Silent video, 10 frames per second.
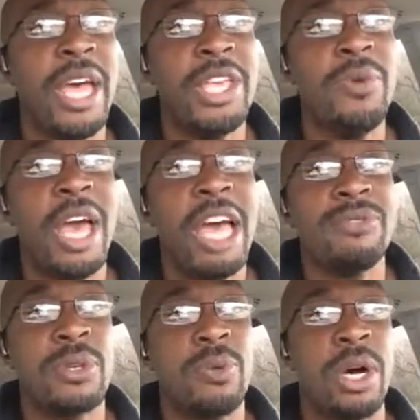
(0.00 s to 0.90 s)
you
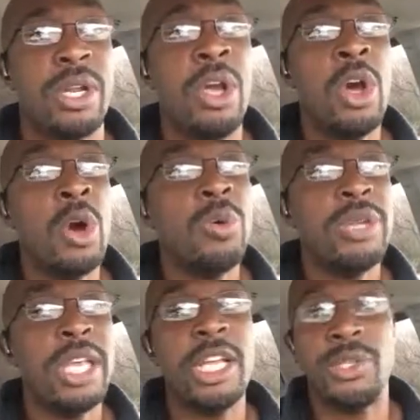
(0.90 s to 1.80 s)
have someone who
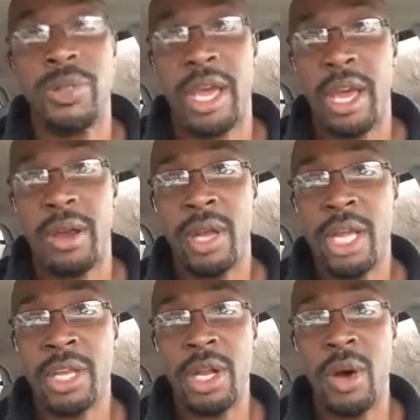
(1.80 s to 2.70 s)
needs you there,
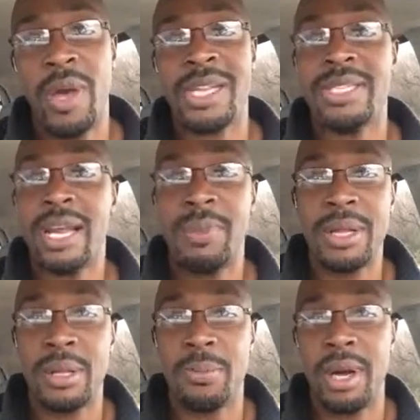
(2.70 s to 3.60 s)
and it's not
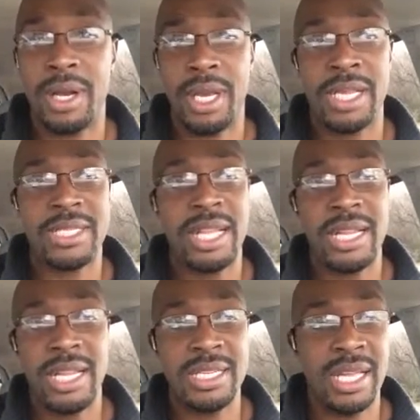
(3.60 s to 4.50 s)
about the money,
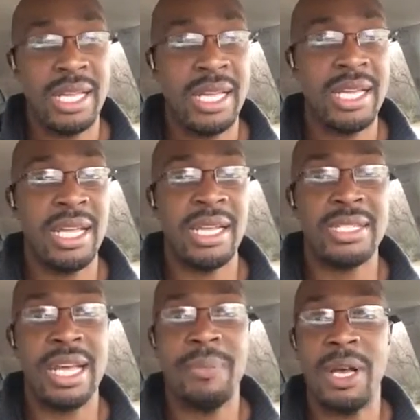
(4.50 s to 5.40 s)

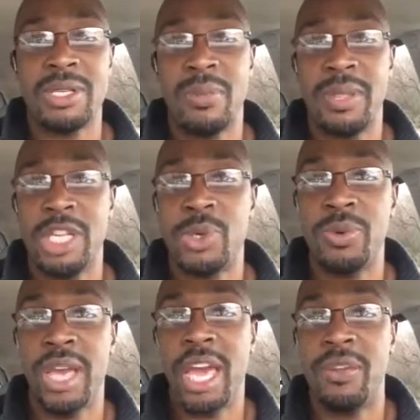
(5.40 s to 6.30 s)
and it's not about something that you
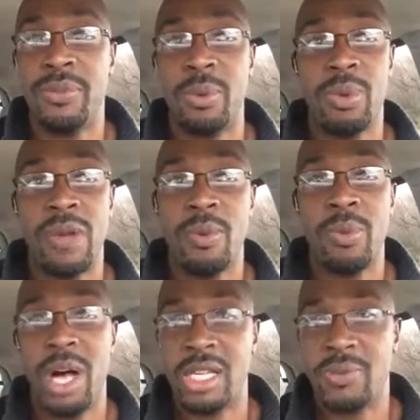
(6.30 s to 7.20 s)
gave them, whatever
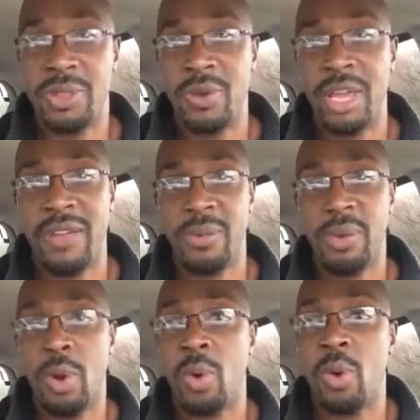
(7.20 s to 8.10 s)
it was, whether you gave
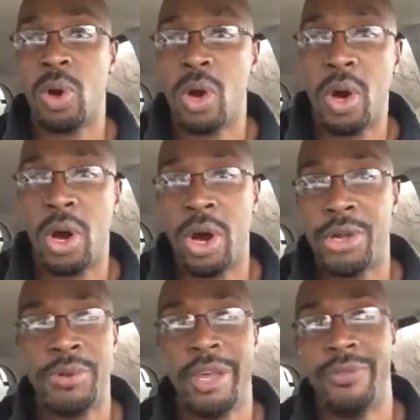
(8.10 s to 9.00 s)
them your old
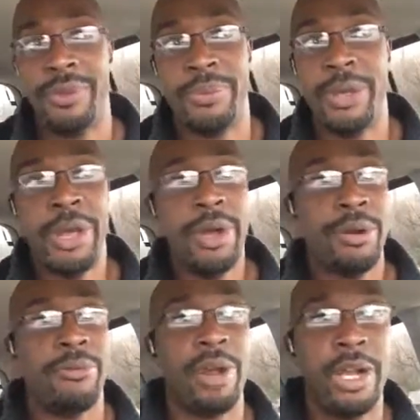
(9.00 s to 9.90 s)
car, you gave them
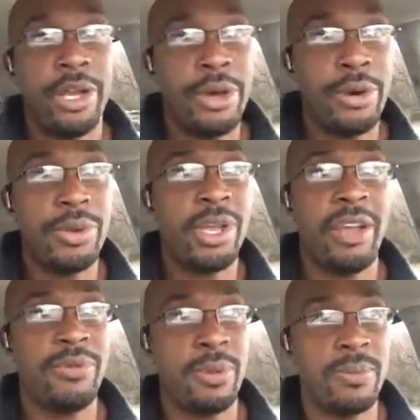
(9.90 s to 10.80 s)
a radio, you
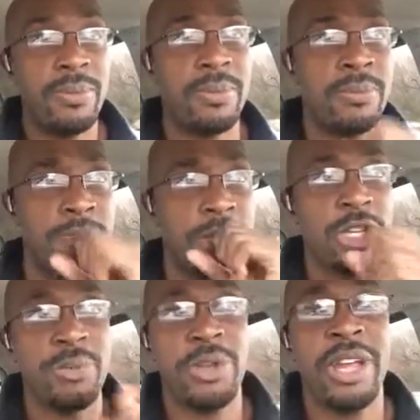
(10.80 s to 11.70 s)
gave them,
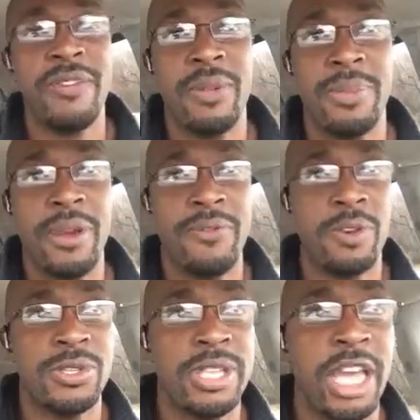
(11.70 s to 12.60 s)
you gave them their
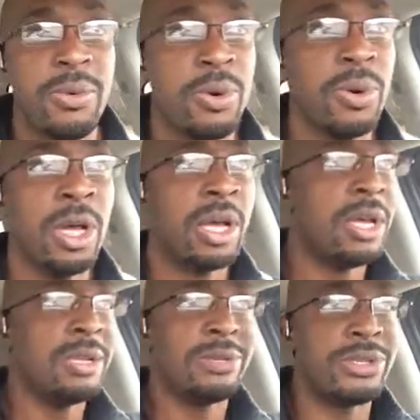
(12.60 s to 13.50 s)
first table
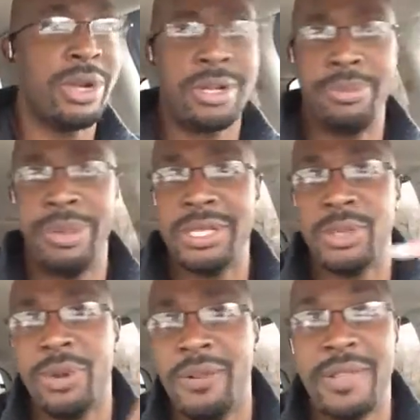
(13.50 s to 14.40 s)
to start their
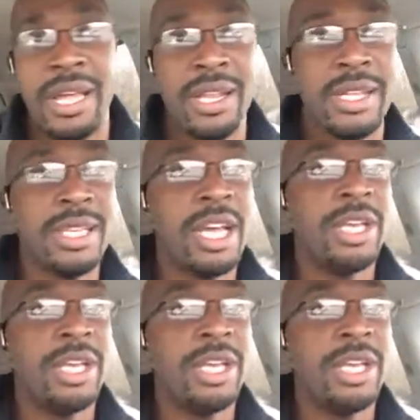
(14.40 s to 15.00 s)
business, whatever that is,